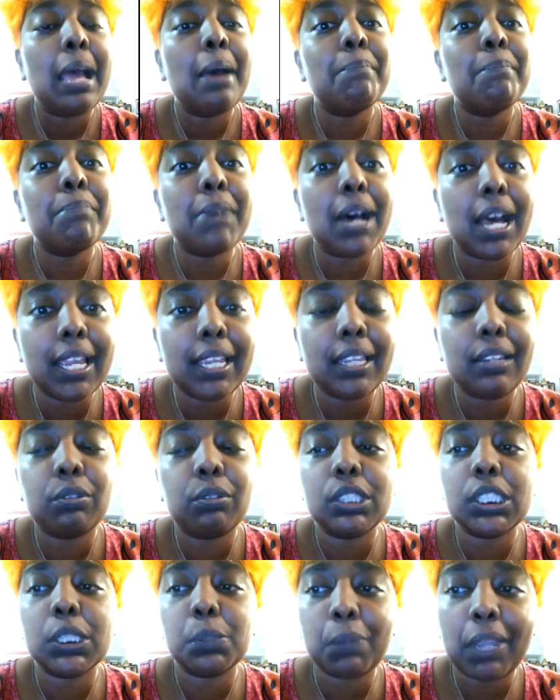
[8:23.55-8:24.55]
my
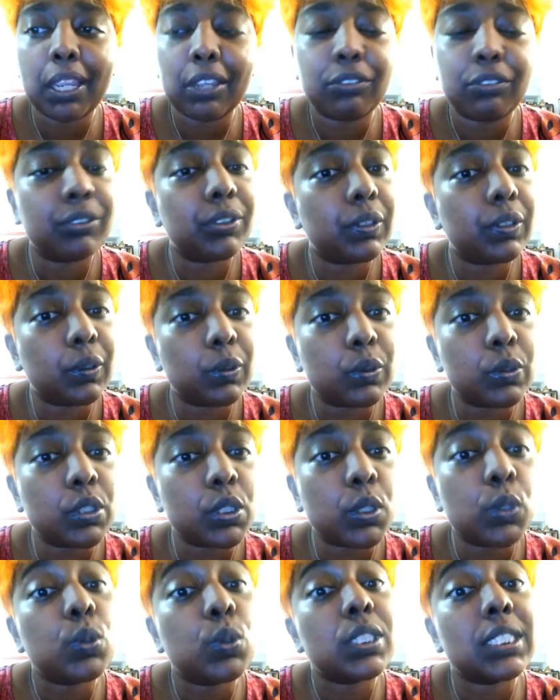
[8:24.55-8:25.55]
respect for
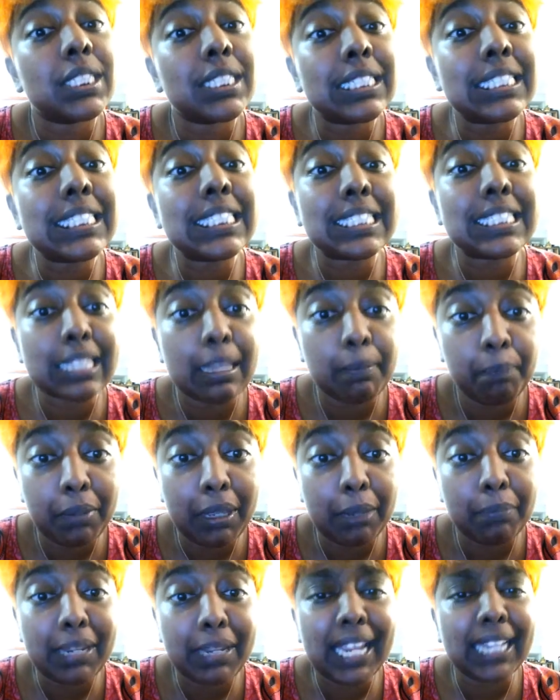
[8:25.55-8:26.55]
those who still step
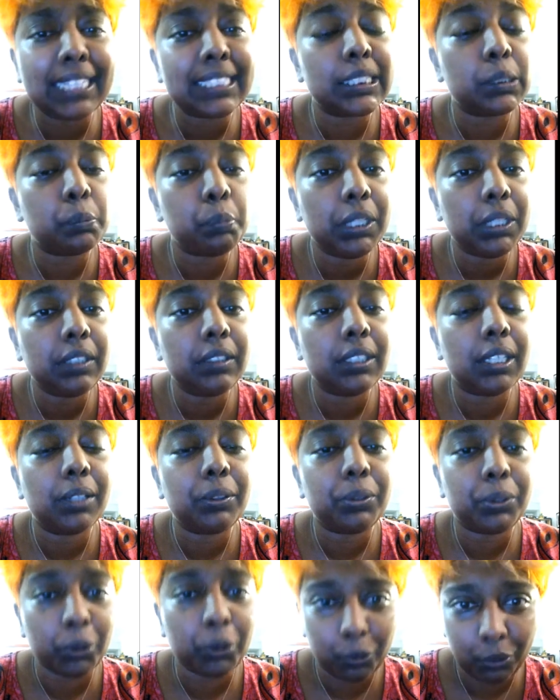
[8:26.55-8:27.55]
up and speak their
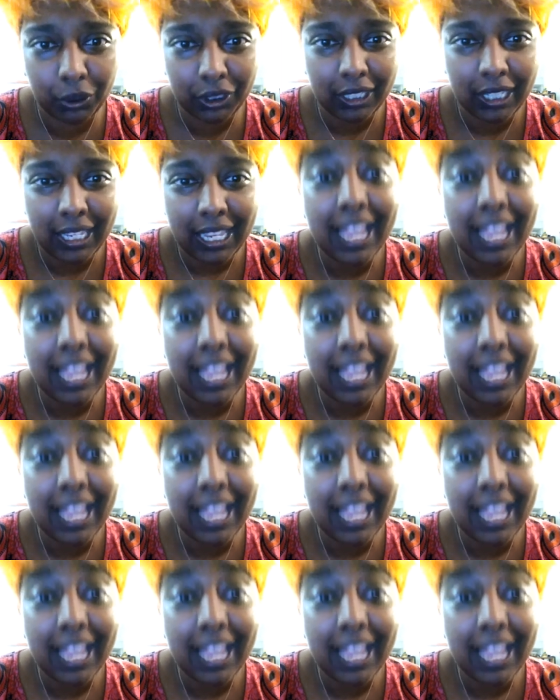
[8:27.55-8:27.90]
truth,